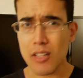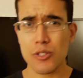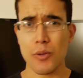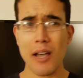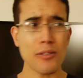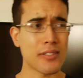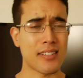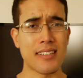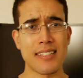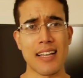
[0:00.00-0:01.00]
So
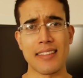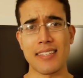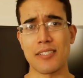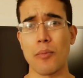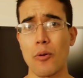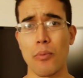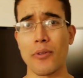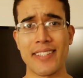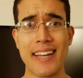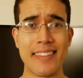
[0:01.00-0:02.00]
outlook, I think, is more
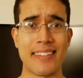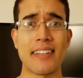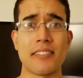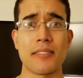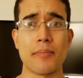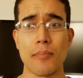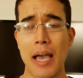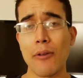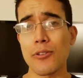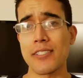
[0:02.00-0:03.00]
important than anything else.
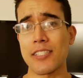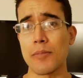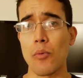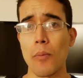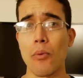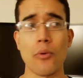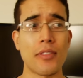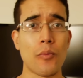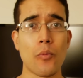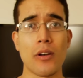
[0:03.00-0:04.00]
Outlook is actually more
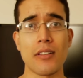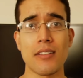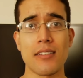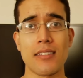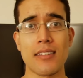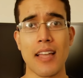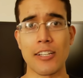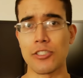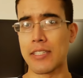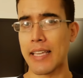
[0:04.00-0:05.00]
important than what
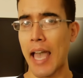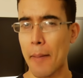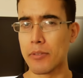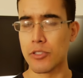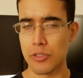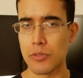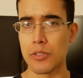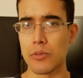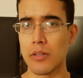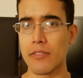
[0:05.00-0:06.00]
actually happens to
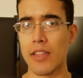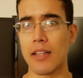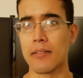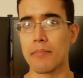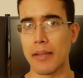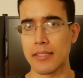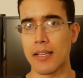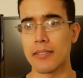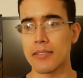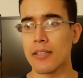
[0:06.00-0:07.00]
you, if that makes
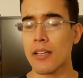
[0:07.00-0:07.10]
sense.